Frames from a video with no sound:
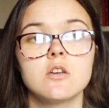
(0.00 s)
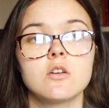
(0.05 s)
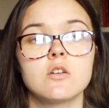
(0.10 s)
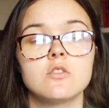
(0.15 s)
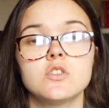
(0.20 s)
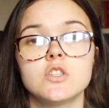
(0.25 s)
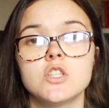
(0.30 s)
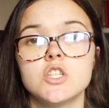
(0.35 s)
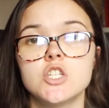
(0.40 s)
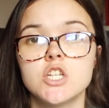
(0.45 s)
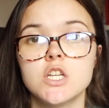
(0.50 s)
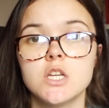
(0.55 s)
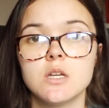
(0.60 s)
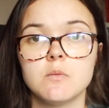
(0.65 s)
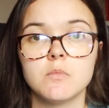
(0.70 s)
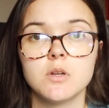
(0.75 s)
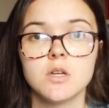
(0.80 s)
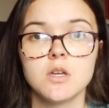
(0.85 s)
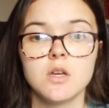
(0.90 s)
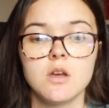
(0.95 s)
go to the
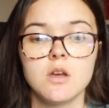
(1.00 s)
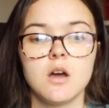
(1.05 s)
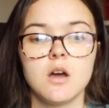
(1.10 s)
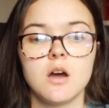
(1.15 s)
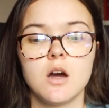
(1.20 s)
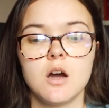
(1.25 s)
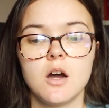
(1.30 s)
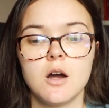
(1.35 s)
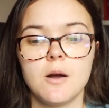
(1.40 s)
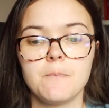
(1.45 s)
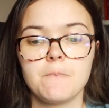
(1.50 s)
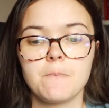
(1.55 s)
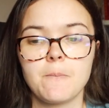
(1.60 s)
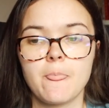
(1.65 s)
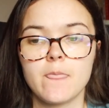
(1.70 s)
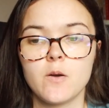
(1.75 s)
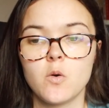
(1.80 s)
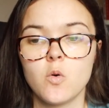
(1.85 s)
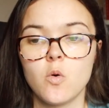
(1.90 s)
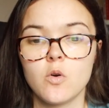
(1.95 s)
gym um,
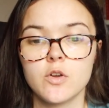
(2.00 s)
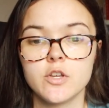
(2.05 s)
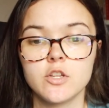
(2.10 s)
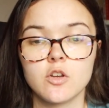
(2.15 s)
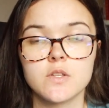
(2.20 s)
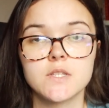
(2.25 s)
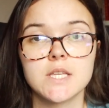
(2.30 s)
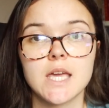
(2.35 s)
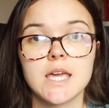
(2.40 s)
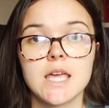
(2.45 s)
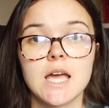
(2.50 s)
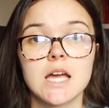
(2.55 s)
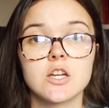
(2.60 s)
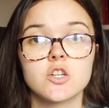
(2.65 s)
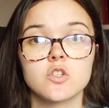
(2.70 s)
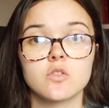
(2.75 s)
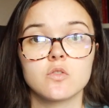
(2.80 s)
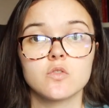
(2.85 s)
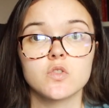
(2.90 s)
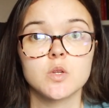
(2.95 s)
or you know take
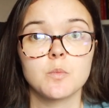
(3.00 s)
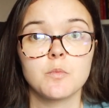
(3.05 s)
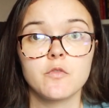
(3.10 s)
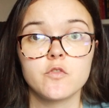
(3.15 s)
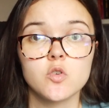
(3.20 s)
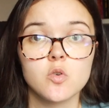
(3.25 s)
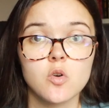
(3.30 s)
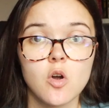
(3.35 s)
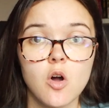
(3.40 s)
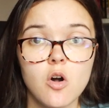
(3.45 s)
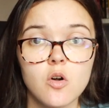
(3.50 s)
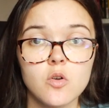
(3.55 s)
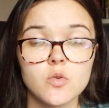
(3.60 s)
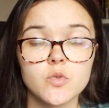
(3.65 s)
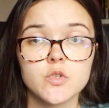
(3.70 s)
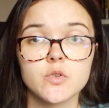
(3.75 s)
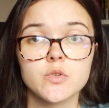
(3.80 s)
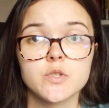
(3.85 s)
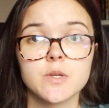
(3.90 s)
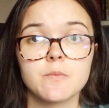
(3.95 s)
action on some of your
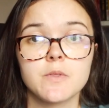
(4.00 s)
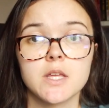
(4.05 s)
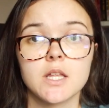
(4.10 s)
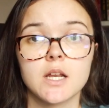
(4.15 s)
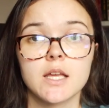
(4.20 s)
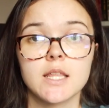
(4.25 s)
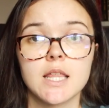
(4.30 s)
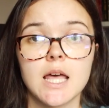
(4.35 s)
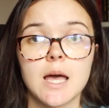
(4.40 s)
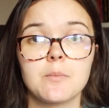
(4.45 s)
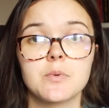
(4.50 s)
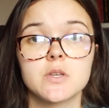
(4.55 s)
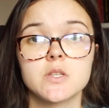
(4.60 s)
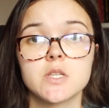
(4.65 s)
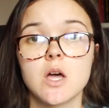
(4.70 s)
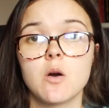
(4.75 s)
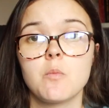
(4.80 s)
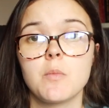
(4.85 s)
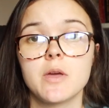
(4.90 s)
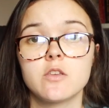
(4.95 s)
goals or something like that because
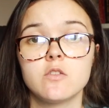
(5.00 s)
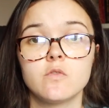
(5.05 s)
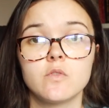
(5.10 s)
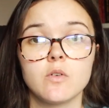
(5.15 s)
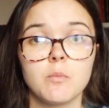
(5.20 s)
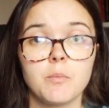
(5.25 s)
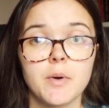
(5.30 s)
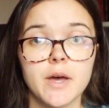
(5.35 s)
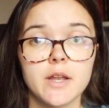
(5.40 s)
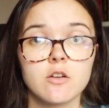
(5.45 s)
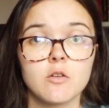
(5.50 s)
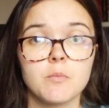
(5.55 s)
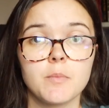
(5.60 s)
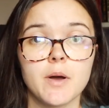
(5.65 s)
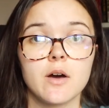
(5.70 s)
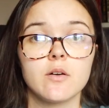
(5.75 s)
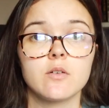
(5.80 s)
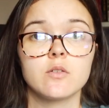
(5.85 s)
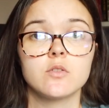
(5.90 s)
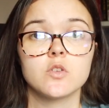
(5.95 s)
that'll make you feel better
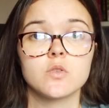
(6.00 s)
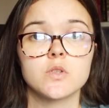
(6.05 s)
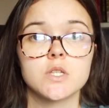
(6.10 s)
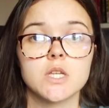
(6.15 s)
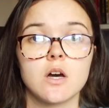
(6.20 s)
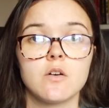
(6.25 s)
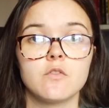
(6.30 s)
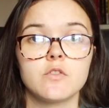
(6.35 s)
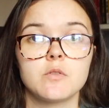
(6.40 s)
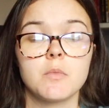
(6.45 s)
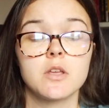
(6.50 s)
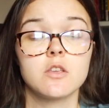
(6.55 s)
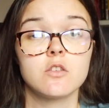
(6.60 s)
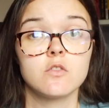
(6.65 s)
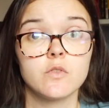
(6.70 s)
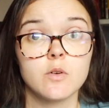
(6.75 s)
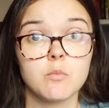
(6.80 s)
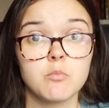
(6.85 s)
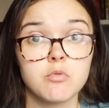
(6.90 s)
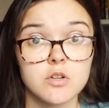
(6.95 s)
about yourself and make you
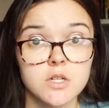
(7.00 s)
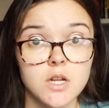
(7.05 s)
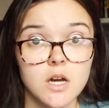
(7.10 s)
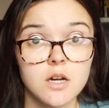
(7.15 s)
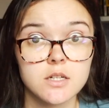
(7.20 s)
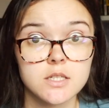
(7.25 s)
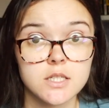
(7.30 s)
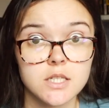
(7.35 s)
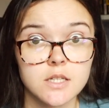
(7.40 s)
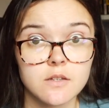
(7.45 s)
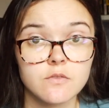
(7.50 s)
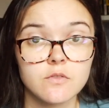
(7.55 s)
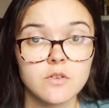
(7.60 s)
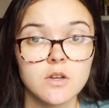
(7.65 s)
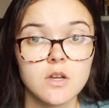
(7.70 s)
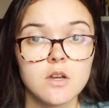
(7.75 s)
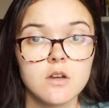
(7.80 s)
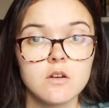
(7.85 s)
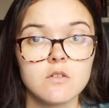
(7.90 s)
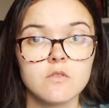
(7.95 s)
feel productive
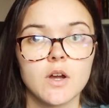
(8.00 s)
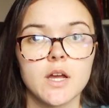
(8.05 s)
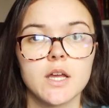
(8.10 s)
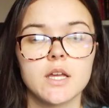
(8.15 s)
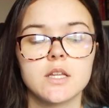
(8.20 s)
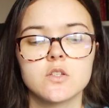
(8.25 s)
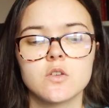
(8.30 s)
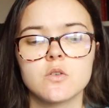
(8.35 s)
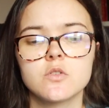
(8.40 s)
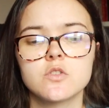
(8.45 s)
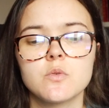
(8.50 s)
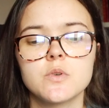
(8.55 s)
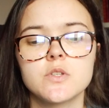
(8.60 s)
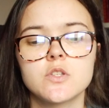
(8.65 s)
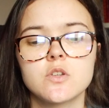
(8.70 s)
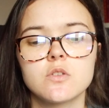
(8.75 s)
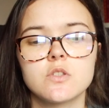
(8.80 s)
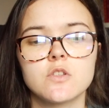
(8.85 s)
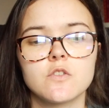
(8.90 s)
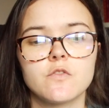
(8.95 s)
right so it's always
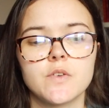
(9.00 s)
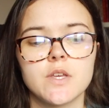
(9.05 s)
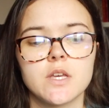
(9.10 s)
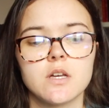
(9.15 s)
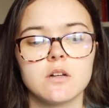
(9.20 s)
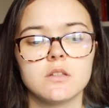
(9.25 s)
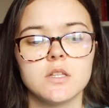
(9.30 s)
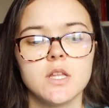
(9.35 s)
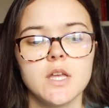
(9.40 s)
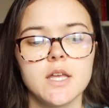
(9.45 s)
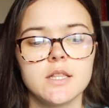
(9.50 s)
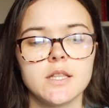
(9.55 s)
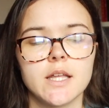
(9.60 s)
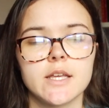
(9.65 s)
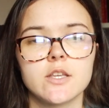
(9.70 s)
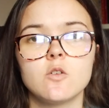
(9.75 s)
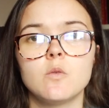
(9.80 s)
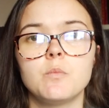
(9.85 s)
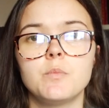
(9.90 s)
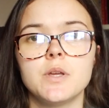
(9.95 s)
good to feel
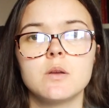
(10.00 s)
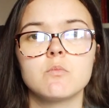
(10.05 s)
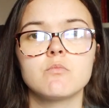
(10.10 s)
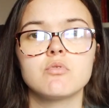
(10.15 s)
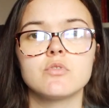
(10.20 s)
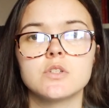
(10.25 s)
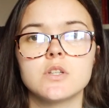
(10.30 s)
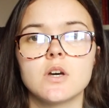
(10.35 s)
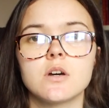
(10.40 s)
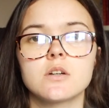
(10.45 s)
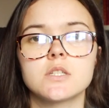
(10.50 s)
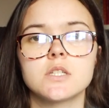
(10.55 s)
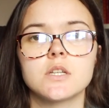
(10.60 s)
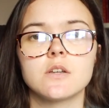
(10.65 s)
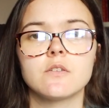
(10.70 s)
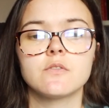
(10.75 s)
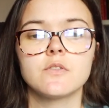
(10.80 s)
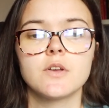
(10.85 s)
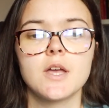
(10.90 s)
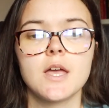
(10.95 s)
like you're being
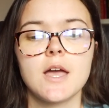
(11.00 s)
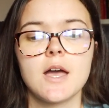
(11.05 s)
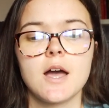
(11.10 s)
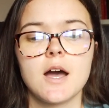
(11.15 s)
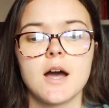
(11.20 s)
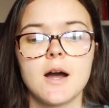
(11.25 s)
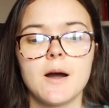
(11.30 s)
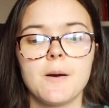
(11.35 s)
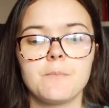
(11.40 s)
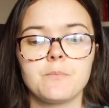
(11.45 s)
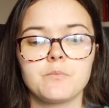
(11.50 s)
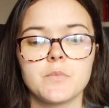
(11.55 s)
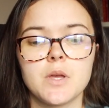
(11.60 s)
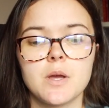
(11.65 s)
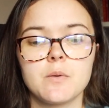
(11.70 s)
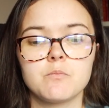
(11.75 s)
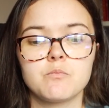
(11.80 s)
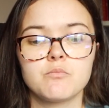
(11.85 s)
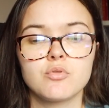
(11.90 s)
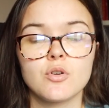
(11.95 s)
productive um,
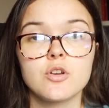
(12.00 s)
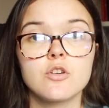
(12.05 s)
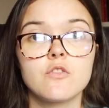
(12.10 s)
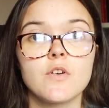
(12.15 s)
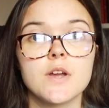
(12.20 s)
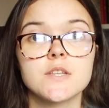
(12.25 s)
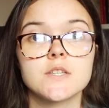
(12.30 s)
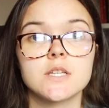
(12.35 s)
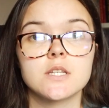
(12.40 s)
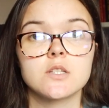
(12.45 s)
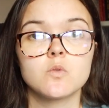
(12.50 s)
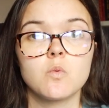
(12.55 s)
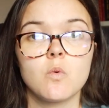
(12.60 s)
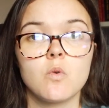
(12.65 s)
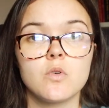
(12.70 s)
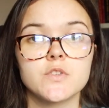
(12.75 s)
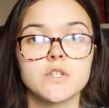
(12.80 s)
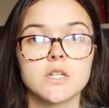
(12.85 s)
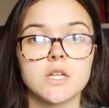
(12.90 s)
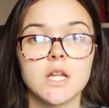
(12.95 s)
and progressing
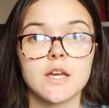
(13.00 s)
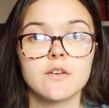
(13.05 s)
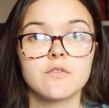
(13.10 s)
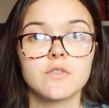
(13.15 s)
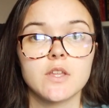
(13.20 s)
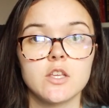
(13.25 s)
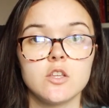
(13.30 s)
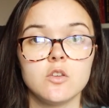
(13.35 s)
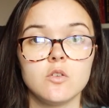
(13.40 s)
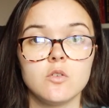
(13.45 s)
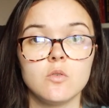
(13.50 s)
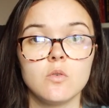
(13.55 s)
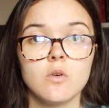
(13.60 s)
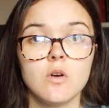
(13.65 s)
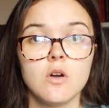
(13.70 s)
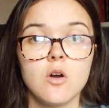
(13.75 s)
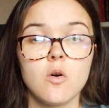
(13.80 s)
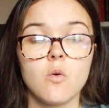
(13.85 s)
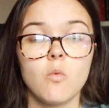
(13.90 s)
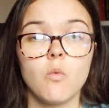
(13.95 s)
towards a life that you
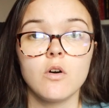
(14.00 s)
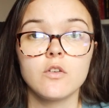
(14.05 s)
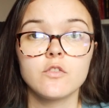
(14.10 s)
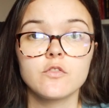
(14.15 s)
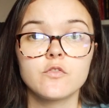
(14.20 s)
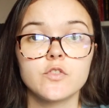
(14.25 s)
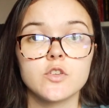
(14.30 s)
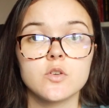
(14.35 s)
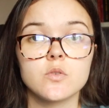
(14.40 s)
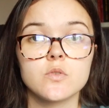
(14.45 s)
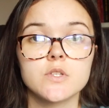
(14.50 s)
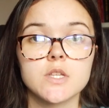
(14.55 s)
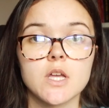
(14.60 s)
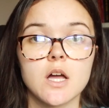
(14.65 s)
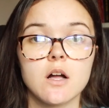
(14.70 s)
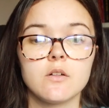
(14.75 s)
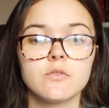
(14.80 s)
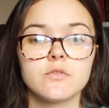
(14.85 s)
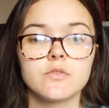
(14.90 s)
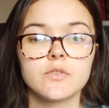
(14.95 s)
want for
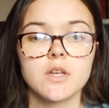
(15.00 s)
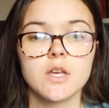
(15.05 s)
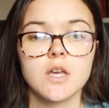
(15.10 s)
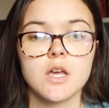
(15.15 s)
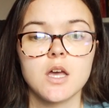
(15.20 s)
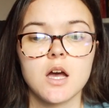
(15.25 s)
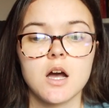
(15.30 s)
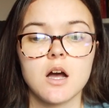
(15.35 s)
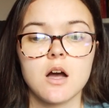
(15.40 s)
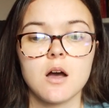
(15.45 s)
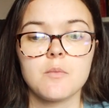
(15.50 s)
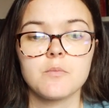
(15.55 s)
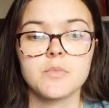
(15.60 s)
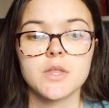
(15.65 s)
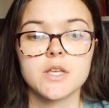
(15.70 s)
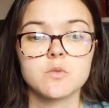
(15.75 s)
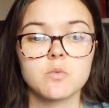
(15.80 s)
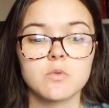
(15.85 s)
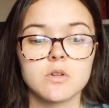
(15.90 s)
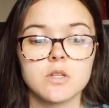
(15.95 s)
yourself um,
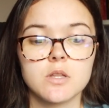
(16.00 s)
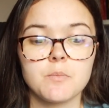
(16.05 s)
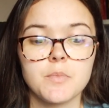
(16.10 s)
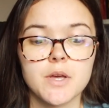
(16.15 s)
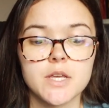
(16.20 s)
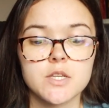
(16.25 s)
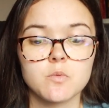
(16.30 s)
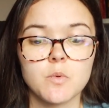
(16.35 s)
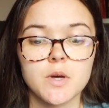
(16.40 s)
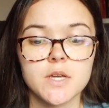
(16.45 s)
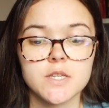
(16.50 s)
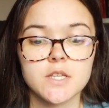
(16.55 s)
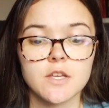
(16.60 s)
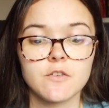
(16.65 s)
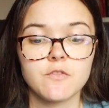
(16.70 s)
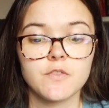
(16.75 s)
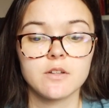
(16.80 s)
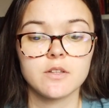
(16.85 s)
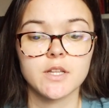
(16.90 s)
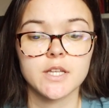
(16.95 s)
that's one of the best ways I
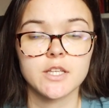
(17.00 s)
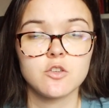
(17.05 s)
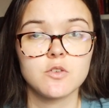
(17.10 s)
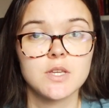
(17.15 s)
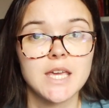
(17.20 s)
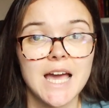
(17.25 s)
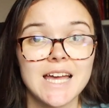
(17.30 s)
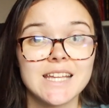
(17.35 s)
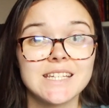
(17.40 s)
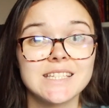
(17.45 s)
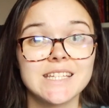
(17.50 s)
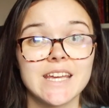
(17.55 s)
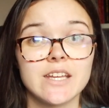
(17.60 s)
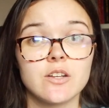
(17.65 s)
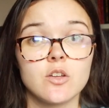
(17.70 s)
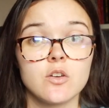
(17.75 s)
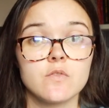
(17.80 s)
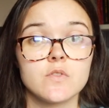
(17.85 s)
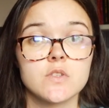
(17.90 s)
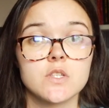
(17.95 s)
feel like you can get
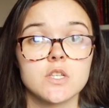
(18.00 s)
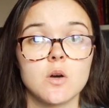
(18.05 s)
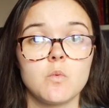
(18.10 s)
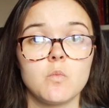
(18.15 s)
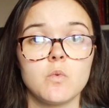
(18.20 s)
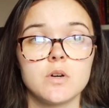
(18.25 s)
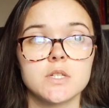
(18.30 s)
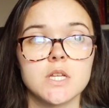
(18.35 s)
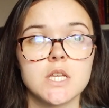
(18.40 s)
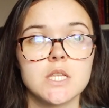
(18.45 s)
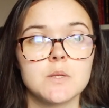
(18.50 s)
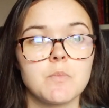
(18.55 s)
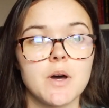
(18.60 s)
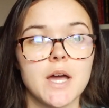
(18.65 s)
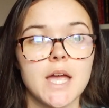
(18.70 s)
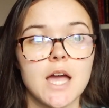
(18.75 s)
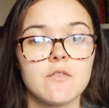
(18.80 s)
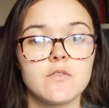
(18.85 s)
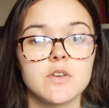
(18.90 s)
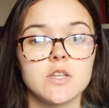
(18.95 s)
over someone is by
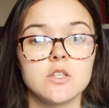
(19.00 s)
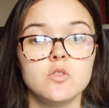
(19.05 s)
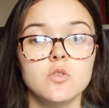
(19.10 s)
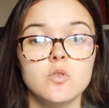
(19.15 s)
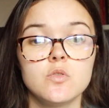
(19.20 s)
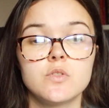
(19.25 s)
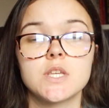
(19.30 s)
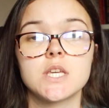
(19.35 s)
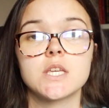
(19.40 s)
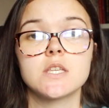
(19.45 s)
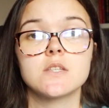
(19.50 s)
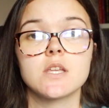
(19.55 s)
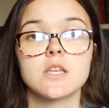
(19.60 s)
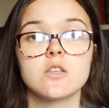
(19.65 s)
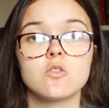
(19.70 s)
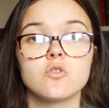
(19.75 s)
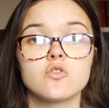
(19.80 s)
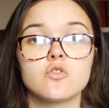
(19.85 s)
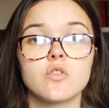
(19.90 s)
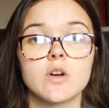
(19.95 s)
having new things that
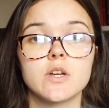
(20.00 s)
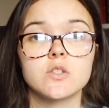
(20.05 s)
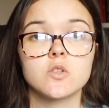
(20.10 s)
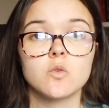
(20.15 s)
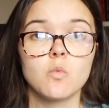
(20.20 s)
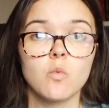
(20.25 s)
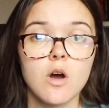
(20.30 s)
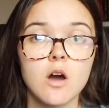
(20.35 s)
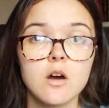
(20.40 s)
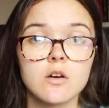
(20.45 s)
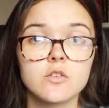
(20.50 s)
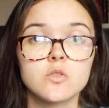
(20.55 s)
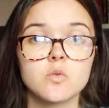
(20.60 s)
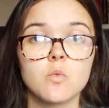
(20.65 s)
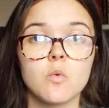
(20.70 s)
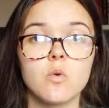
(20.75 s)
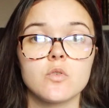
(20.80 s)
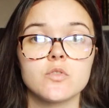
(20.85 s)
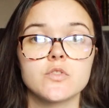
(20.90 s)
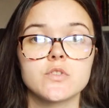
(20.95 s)
you're trying to work
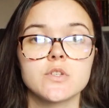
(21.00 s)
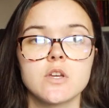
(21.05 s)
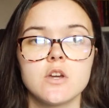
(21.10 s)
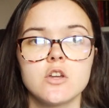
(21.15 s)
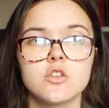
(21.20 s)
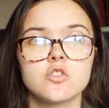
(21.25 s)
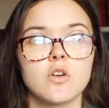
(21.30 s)
towards,